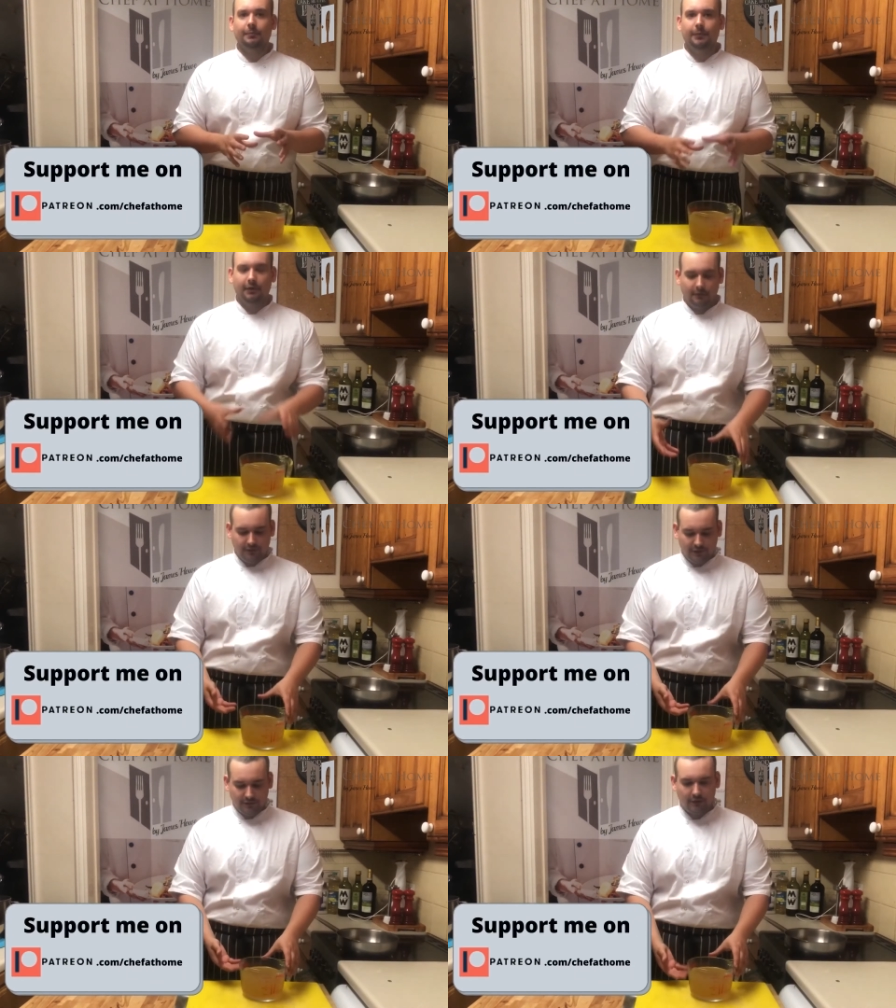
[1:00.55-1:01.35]

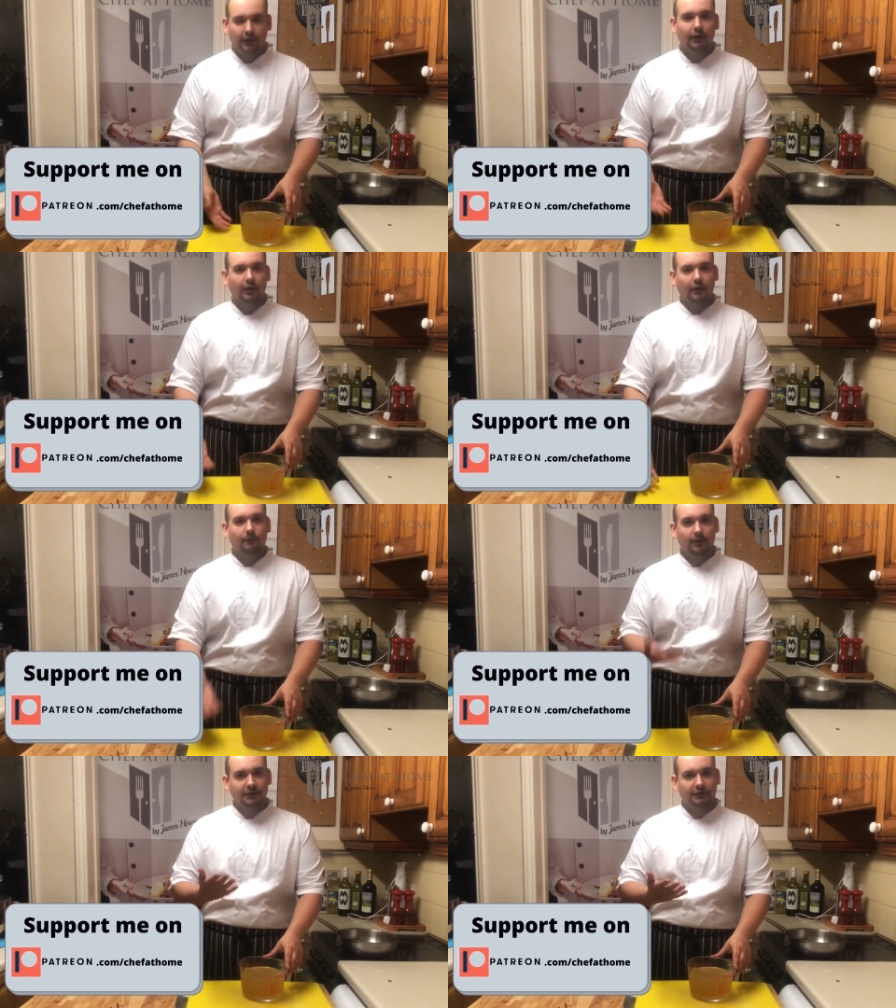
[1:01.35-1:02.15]
impurities
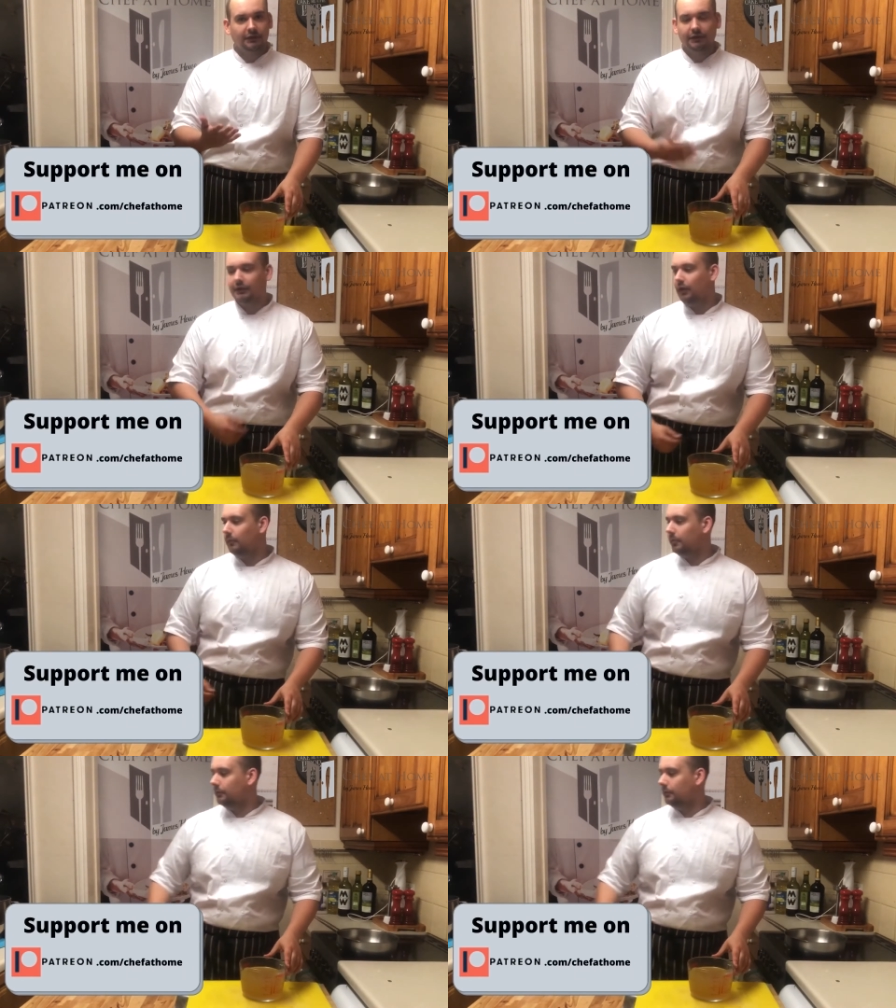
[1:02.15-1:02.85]
have risen to the top.